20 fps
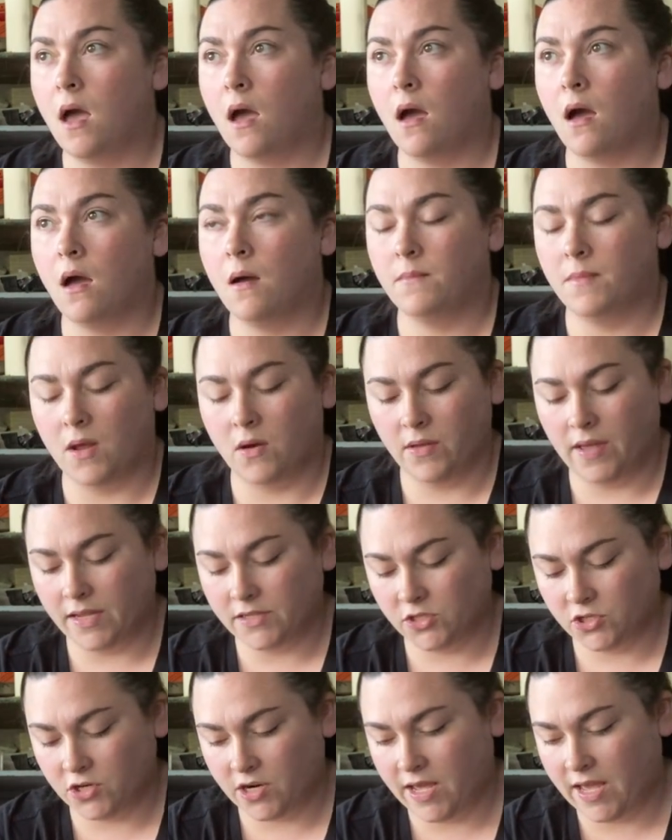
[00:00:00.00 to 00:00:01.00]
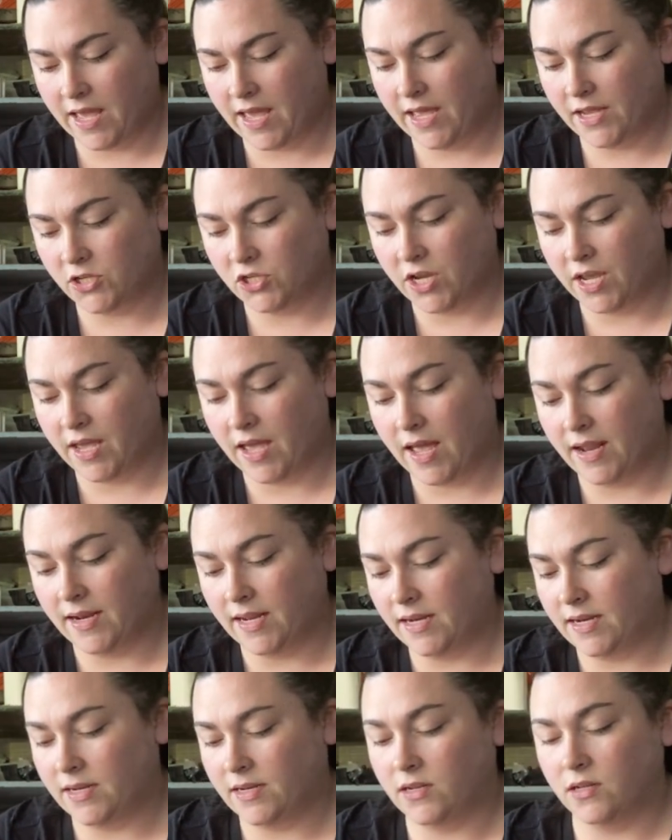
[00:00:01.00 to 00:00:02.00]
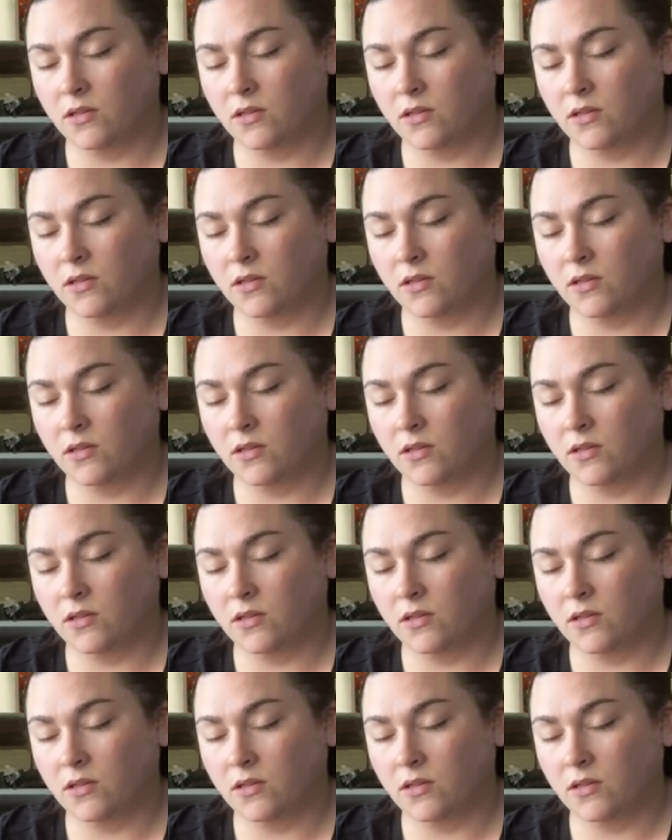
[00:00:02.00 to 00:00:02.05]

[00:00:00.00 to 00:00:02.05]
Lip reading: Now yesterday, AJ, I needed